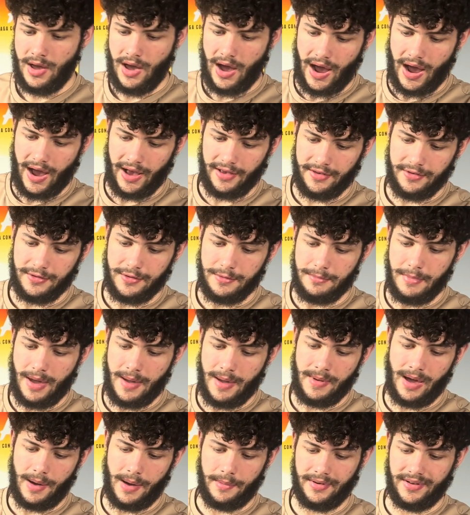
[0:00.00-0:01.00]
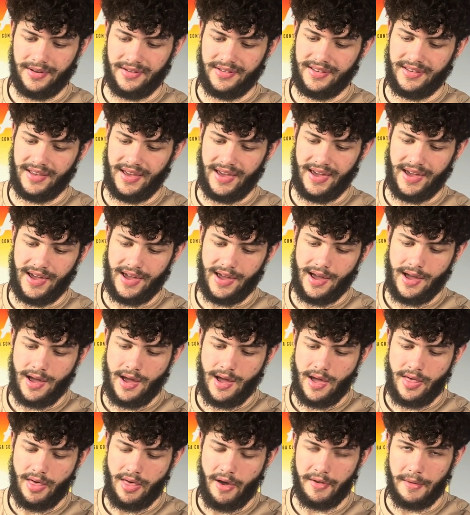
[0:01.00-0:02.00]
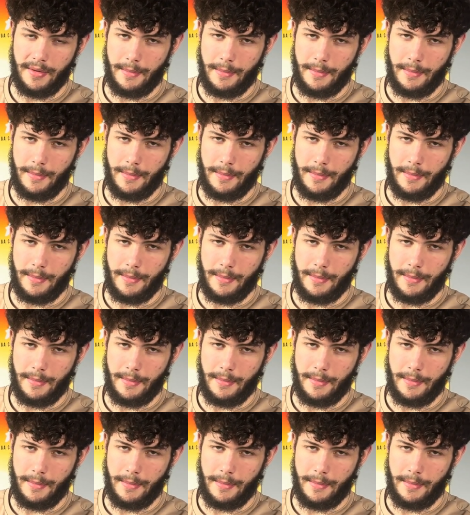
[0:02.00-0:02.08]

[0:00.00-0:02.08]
As you may be able to see, there's a